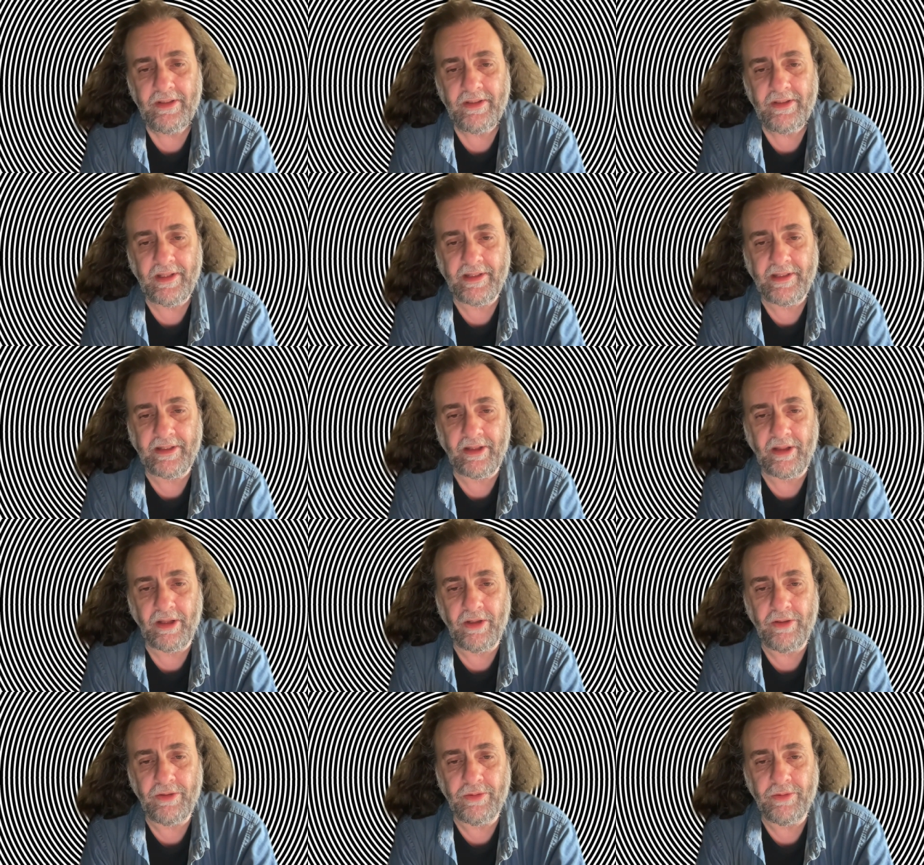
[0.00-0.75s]
let
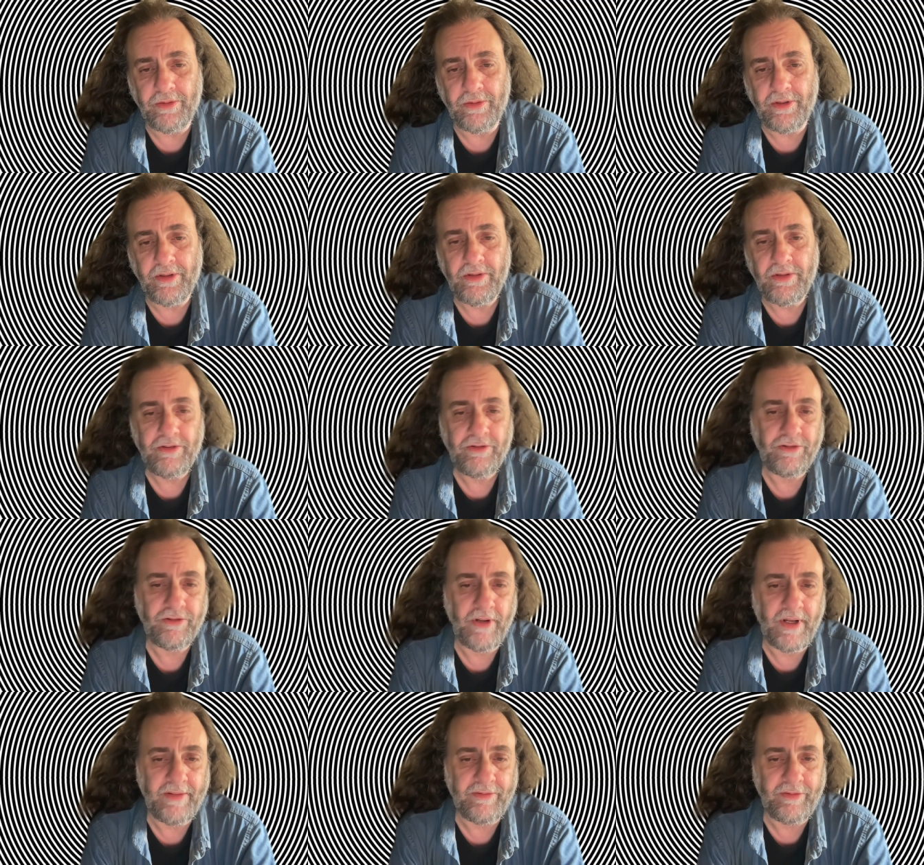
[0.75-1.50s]
alone
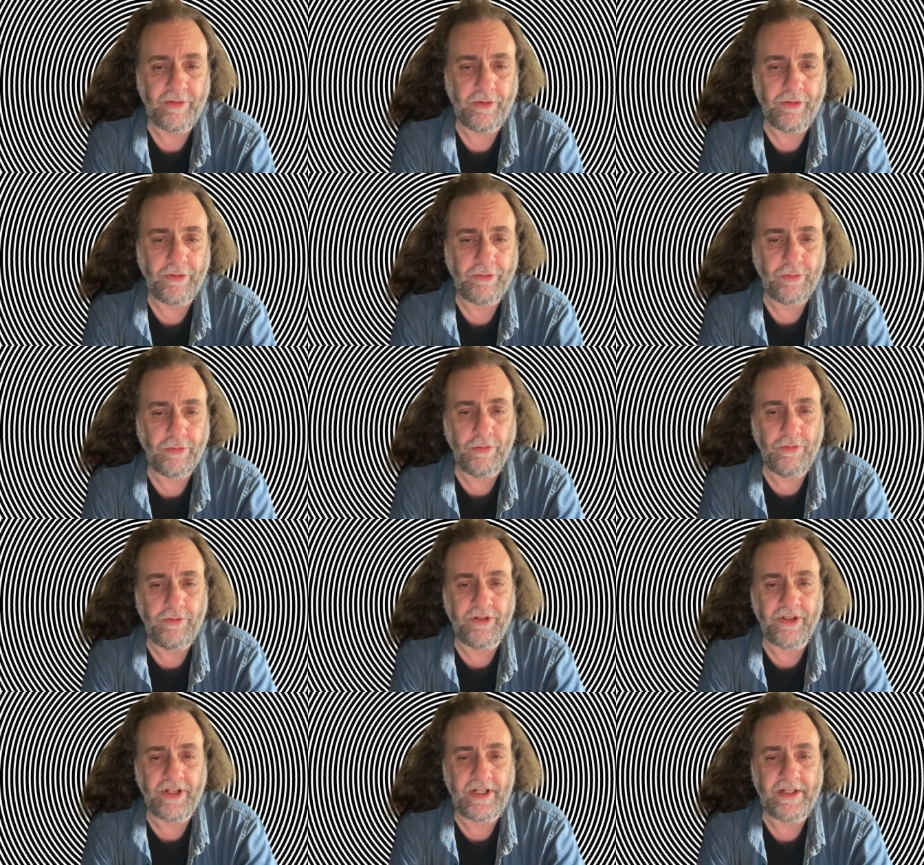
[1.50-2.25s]
travel
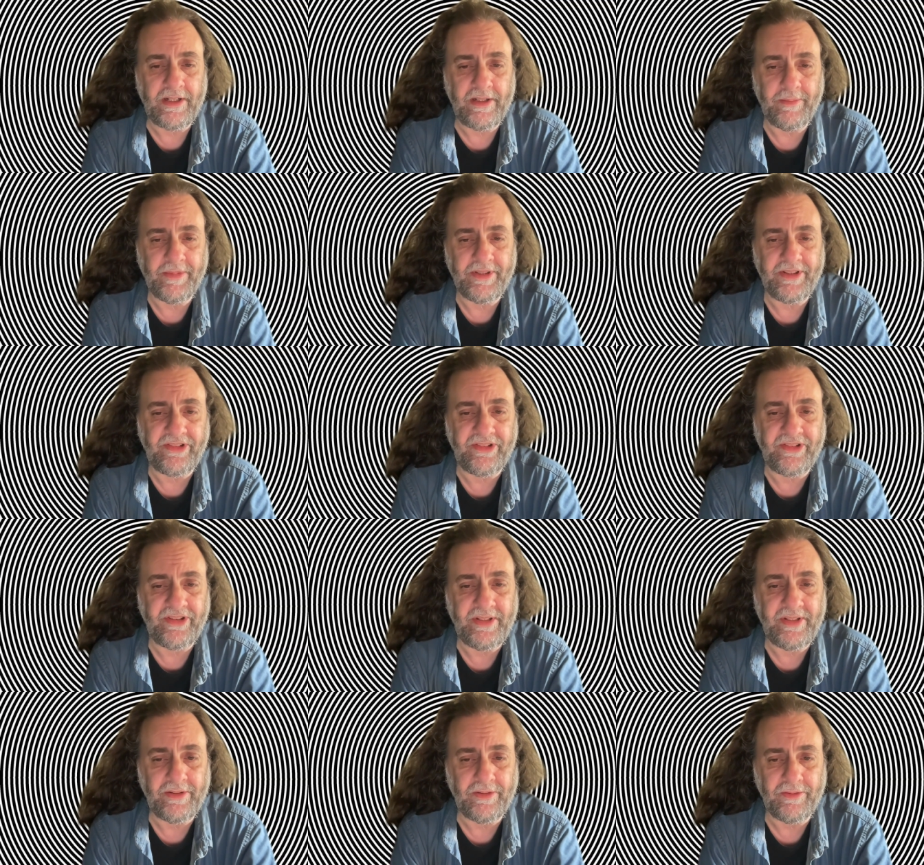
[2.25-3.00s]
through time
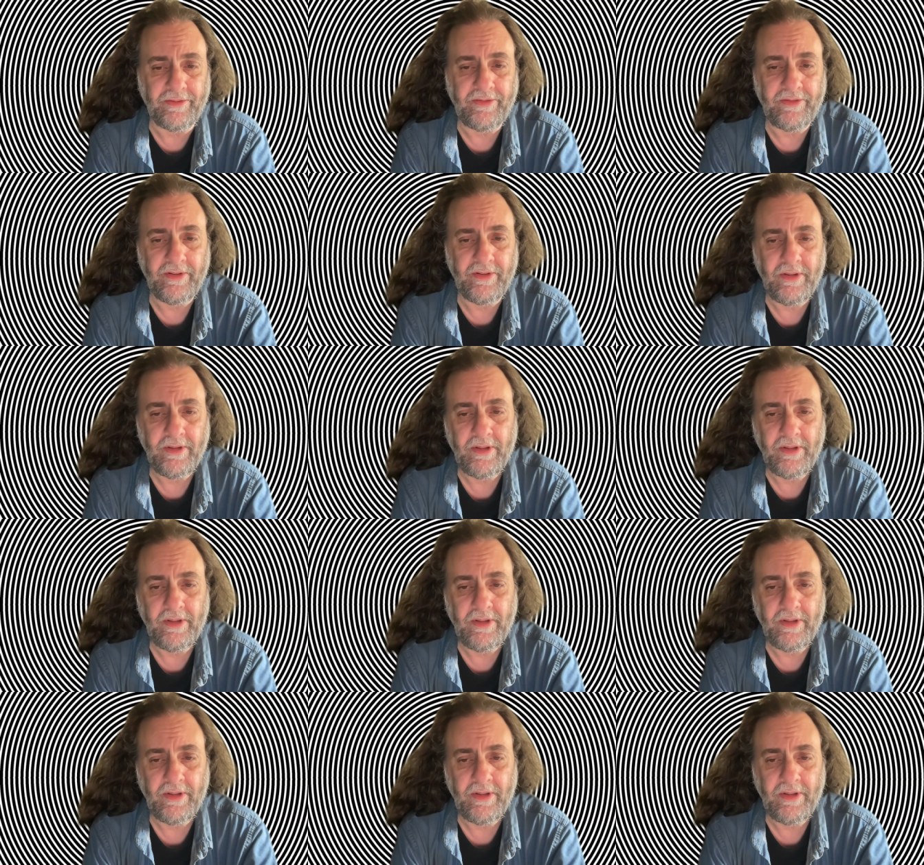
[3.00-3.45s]
itself.